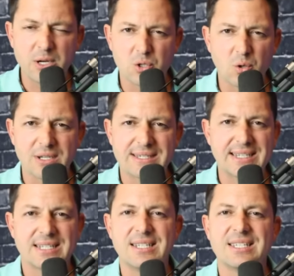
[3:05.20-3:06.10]
short
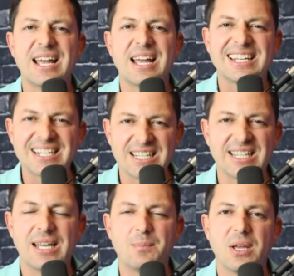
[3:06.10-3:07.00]
60 second
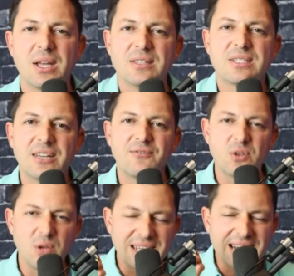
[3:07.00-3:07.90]
clip to give
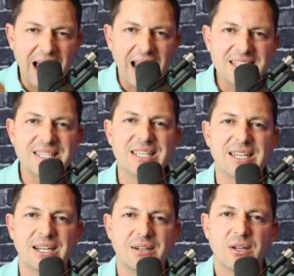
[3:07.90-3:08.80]
you an
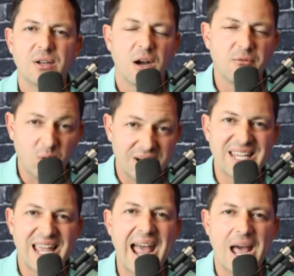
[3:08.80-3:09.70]
idea of what
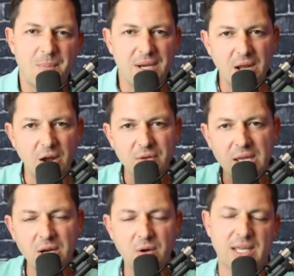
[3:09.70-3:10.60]
is happening over
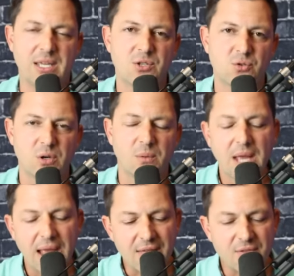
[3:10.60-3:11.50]
here in Israel.
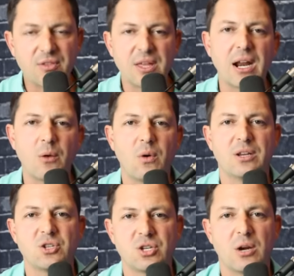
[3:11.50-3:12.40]
And then I want
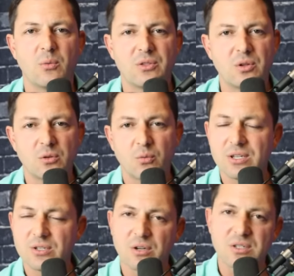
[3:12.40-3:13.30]
to share with you the
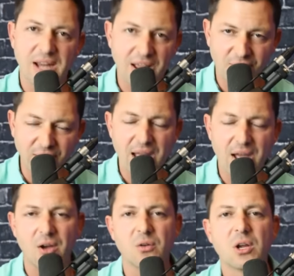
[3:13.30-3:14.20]
research that I
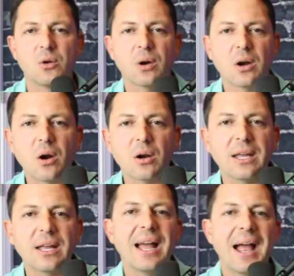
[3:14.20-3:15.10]
found
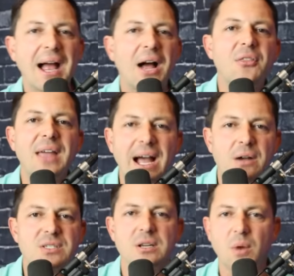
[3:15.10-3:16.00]
regarding how the
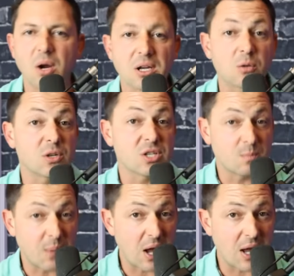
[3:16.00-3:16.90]
housing market
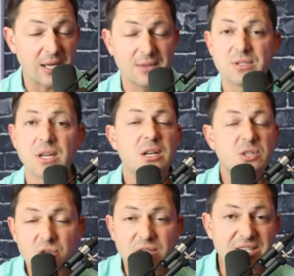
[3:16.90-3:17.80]
responds
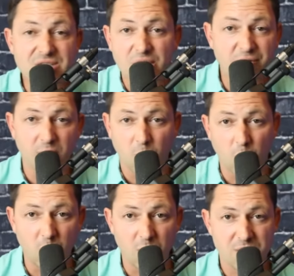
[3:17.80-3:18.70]
to these different
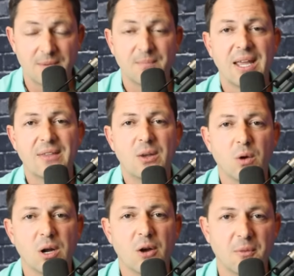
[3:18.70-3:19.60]
wars. And then
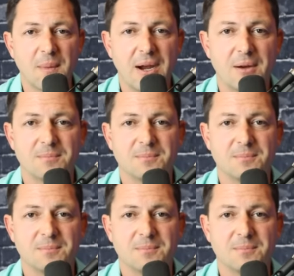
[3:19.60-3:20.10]
we'll go from there.